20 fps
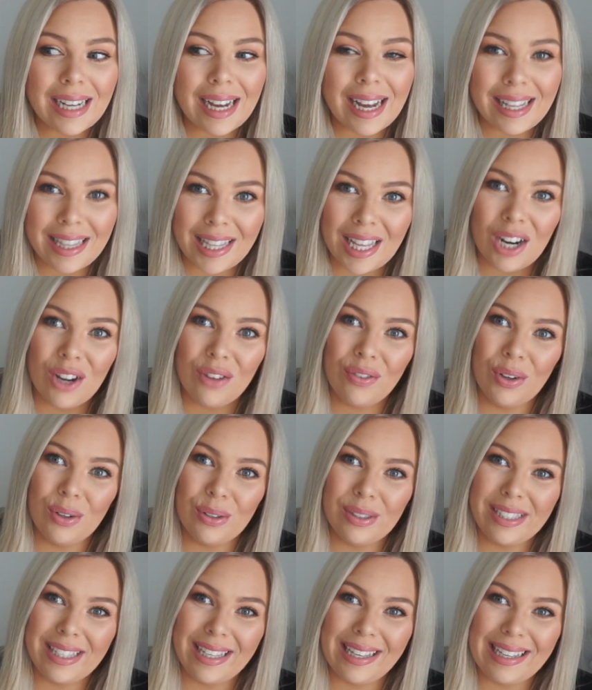and then I
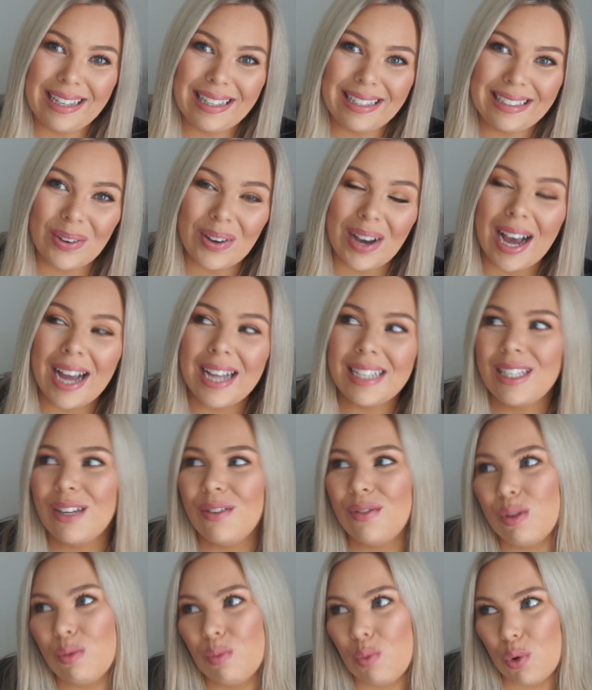felt sick. I had to
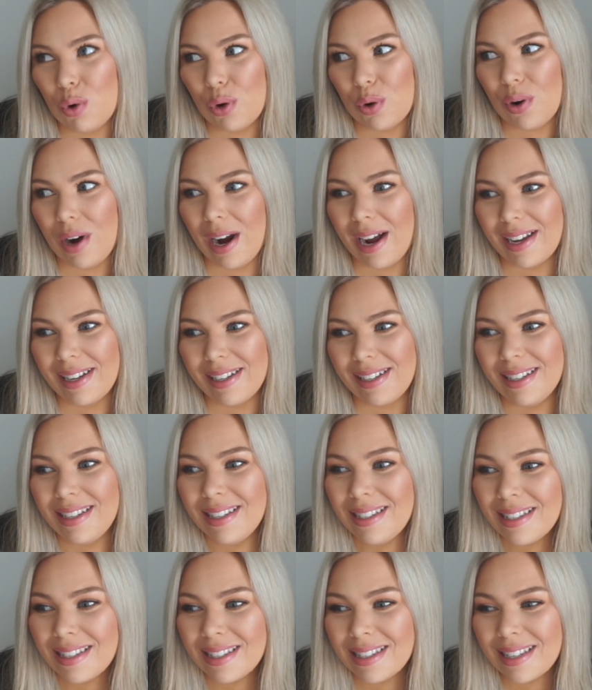have some water
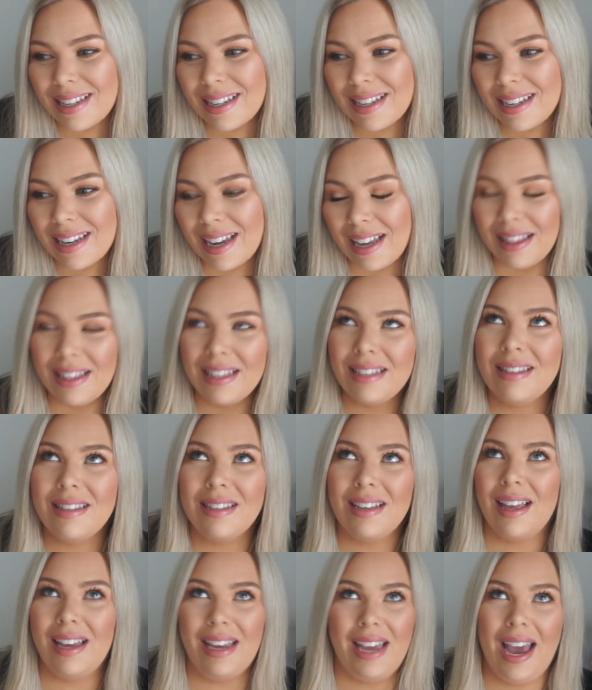crackers and this is
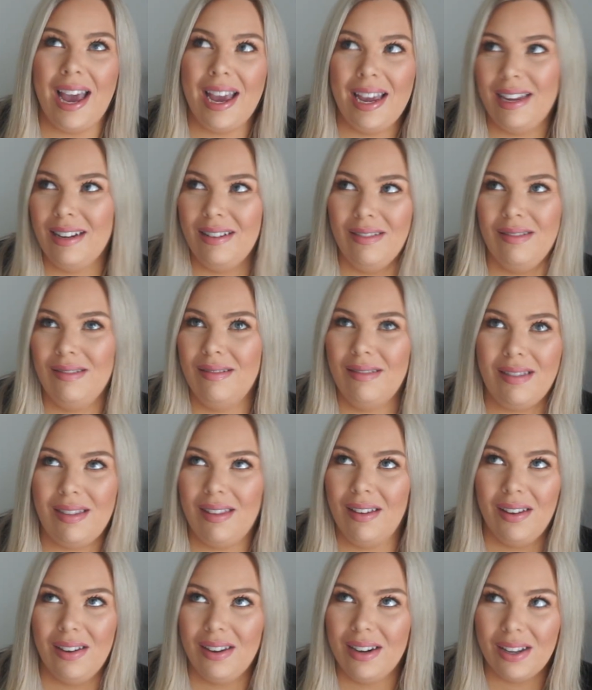like
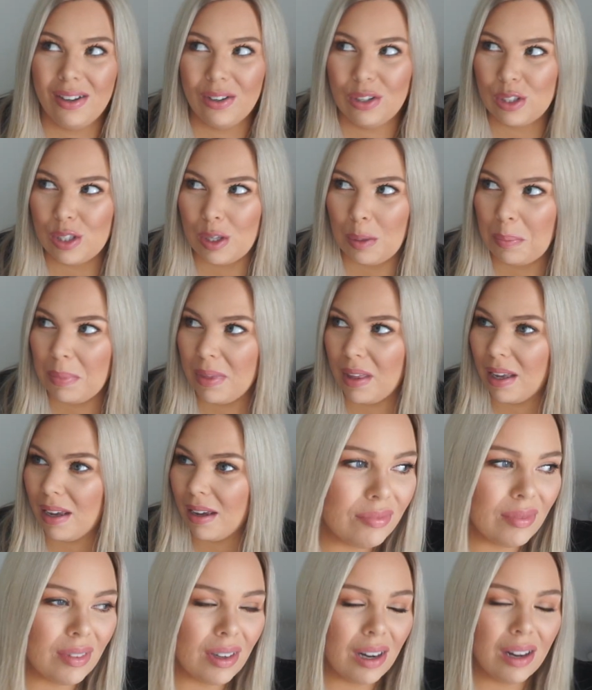8:30 or something.